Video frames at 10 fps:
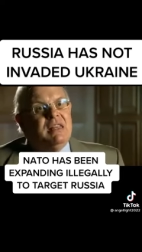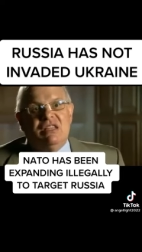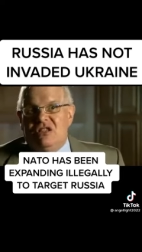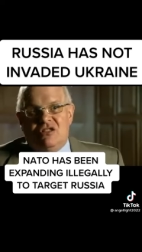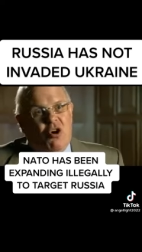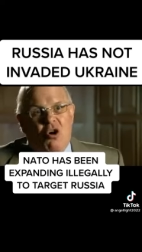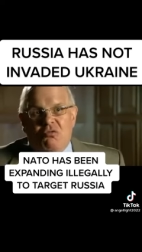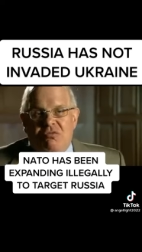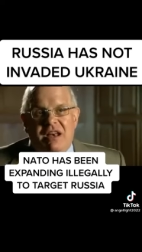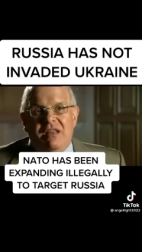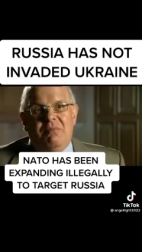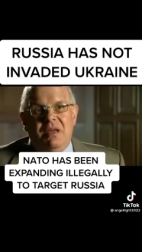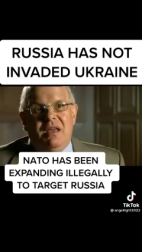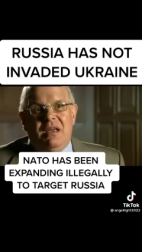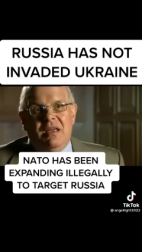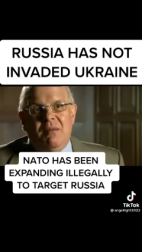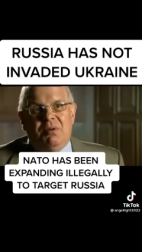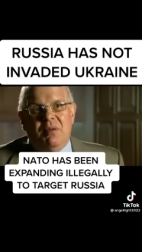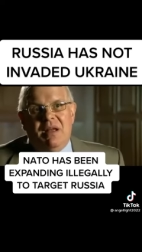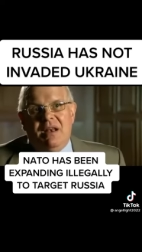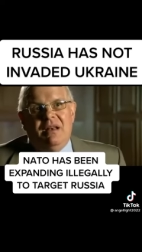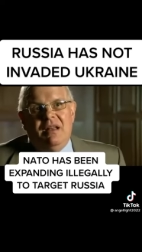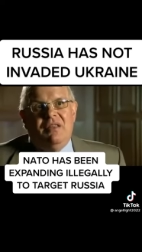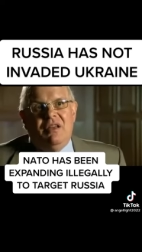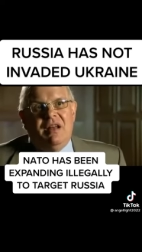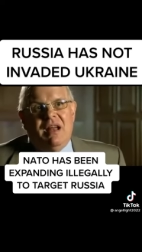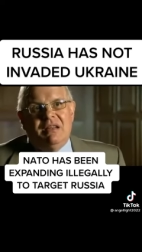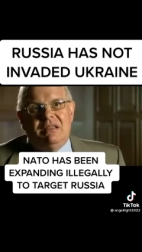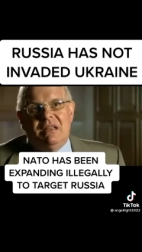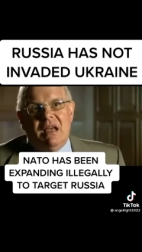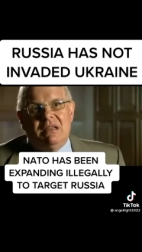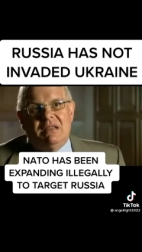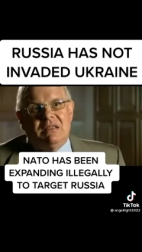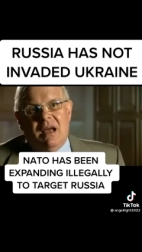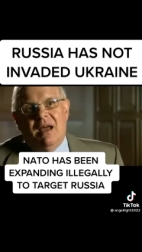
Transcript: this is already being implemented in the United States.